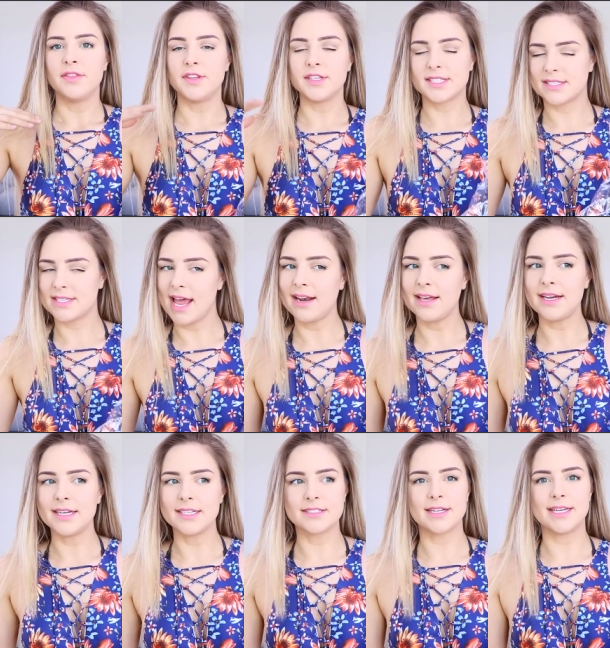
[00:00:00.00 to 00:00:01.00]
the seller
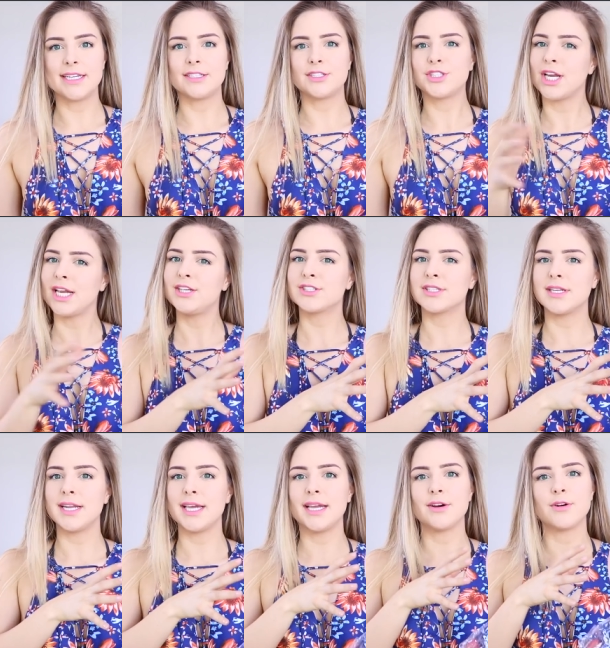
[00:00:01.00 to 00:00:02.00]
has like changed the
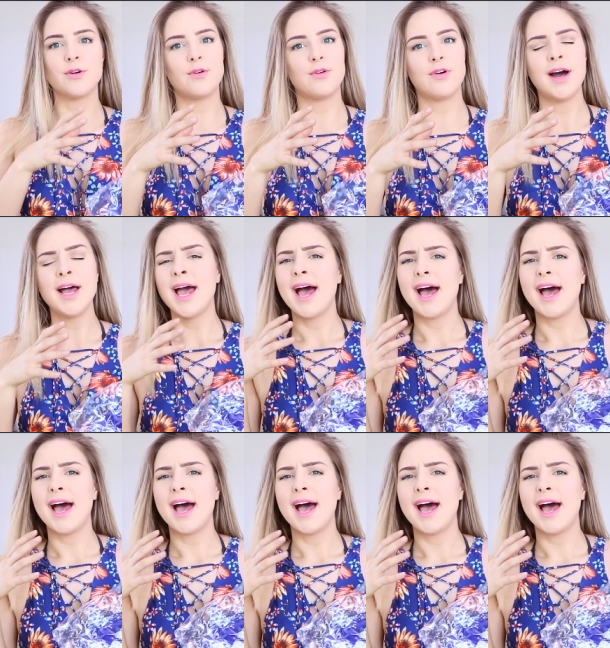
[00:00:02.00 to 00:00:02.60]
link or